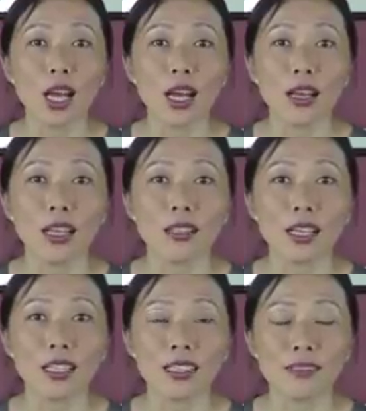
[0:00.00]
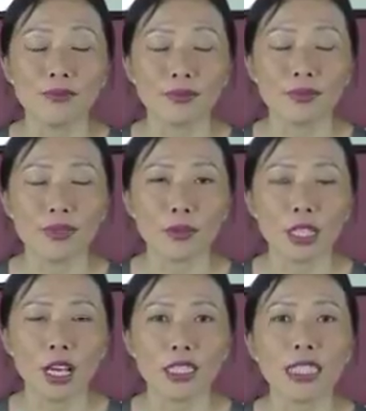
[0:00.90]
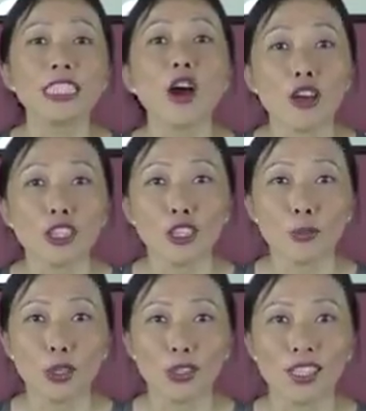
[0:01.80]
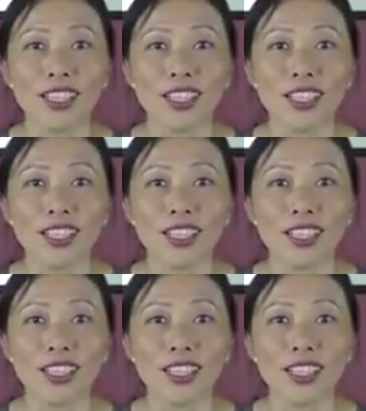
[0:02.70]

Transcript: what do you call it? An audiobook.